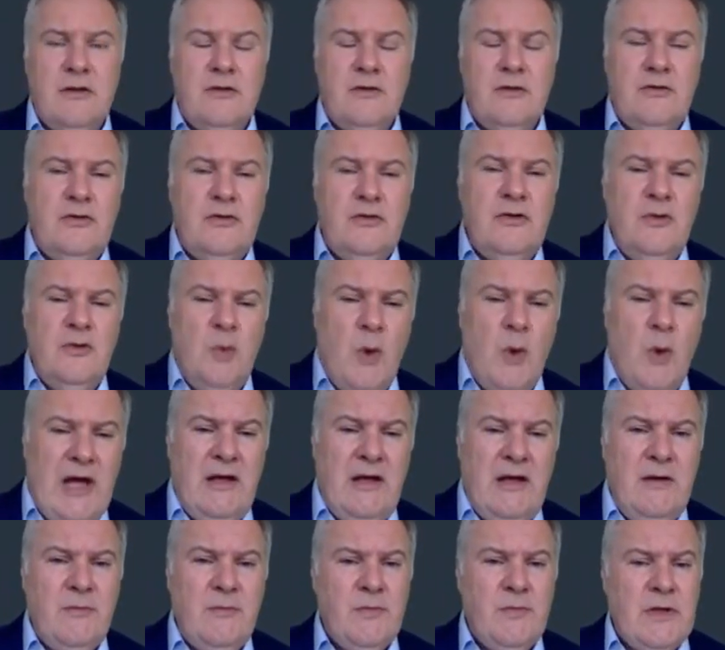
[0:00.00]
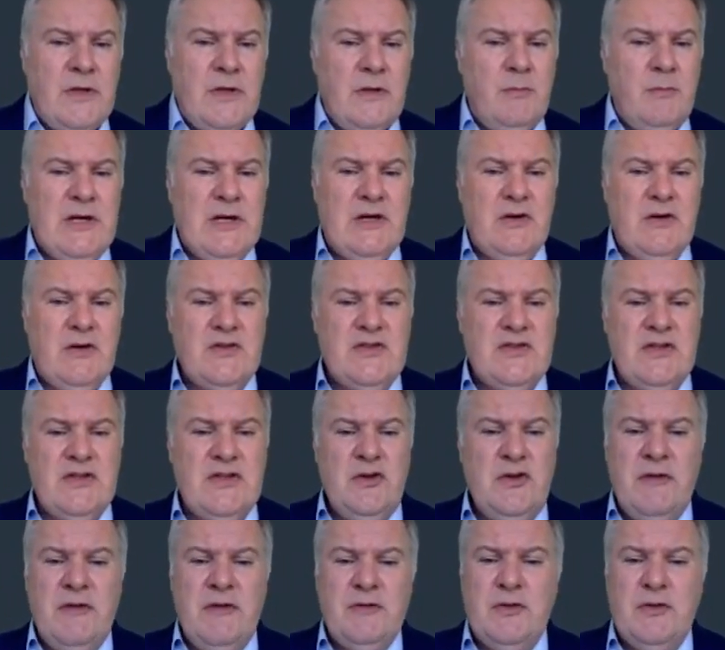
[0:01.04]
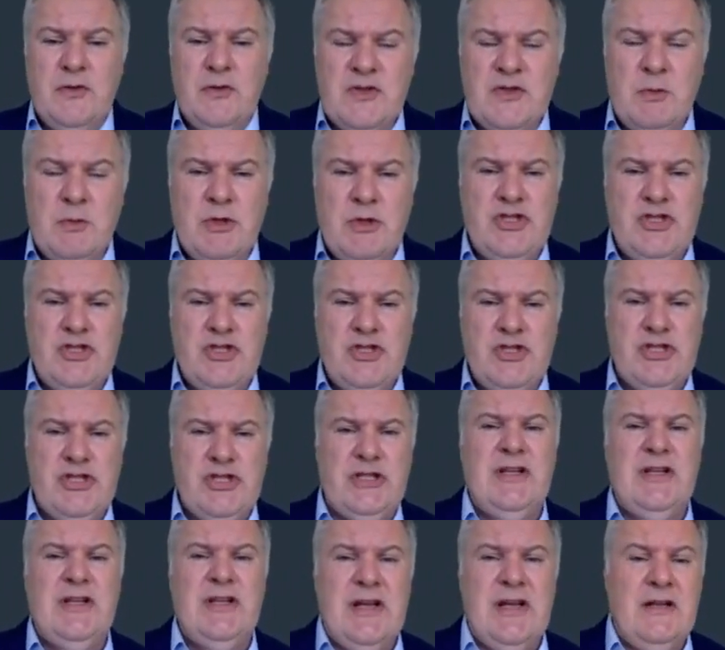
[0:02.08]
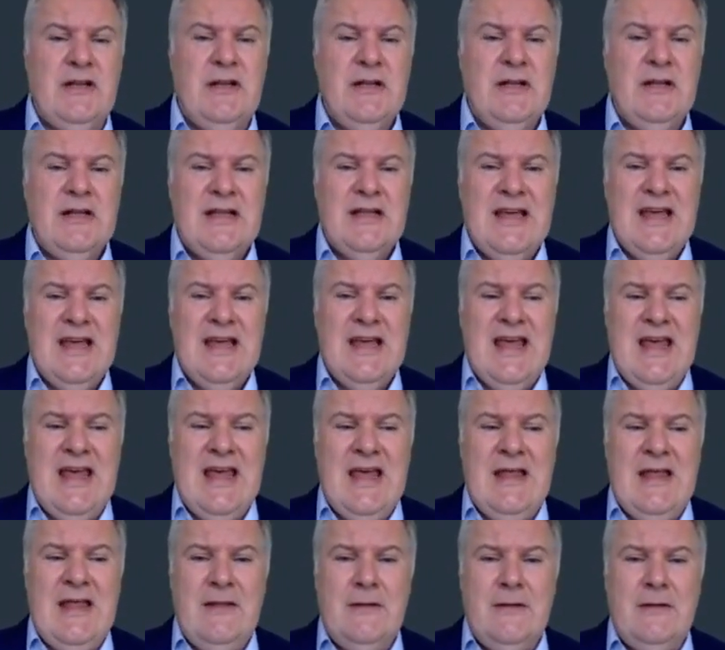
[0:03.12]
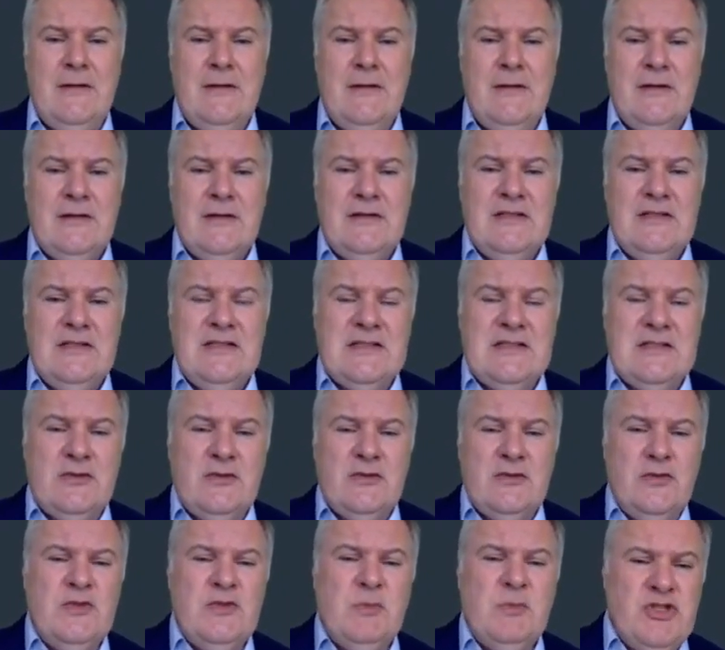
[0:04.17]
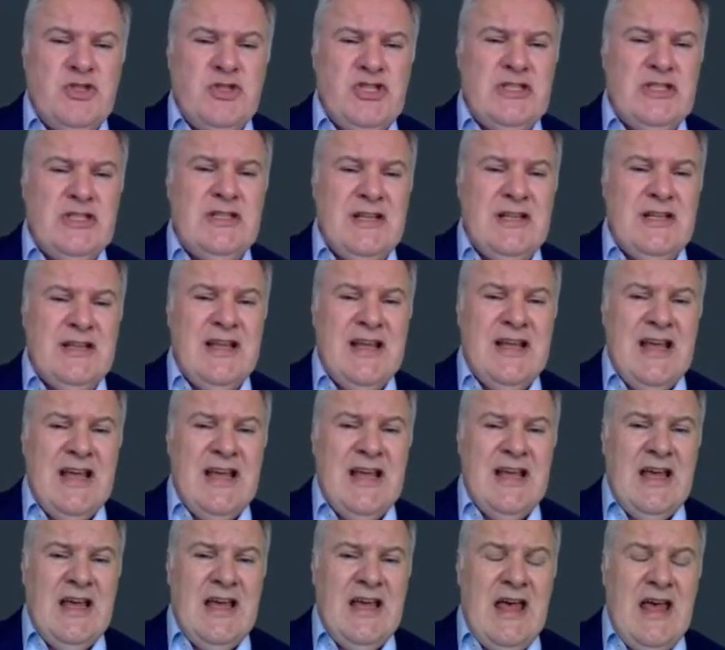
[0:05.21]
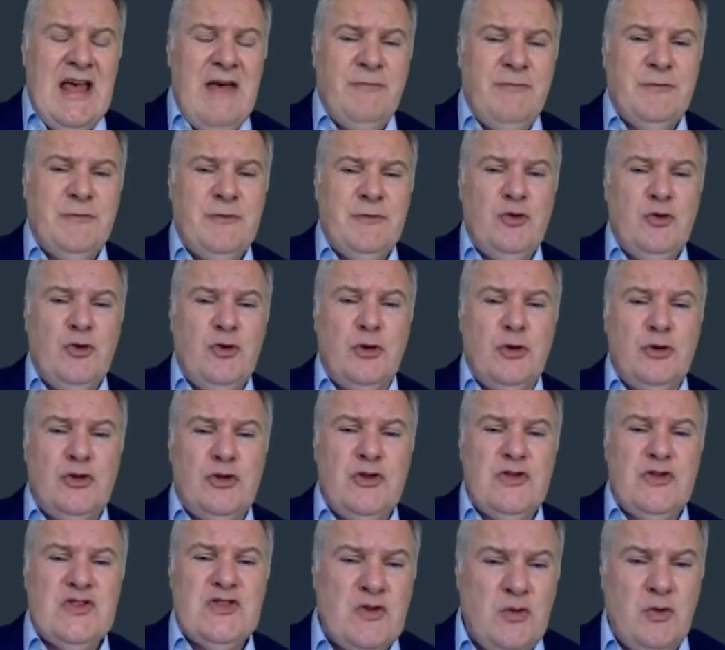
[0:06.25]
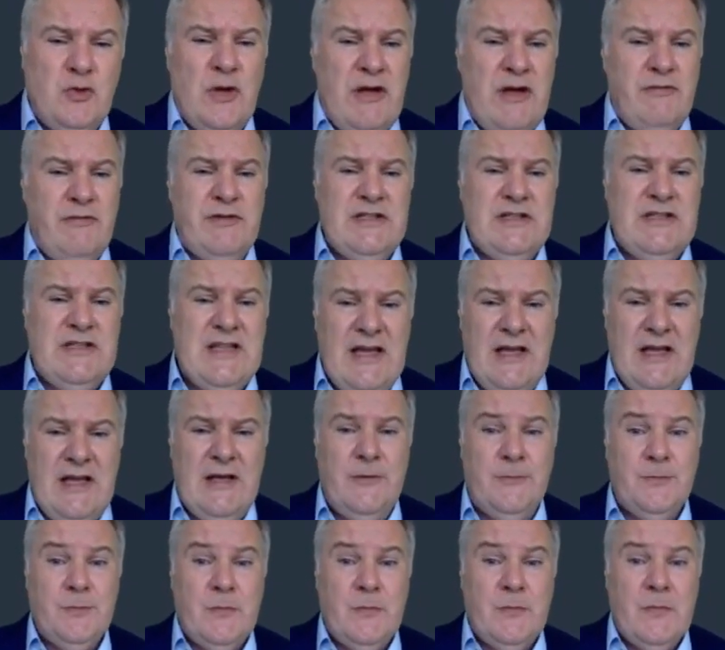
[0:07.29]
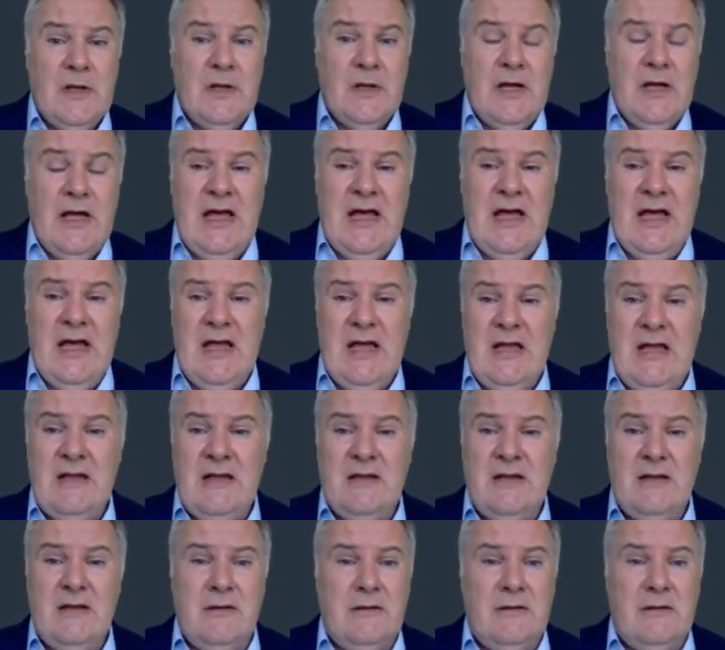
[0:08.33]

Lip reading: Do you know why? Because you have 2 small children, and these 2 small children have to go to the school every day. And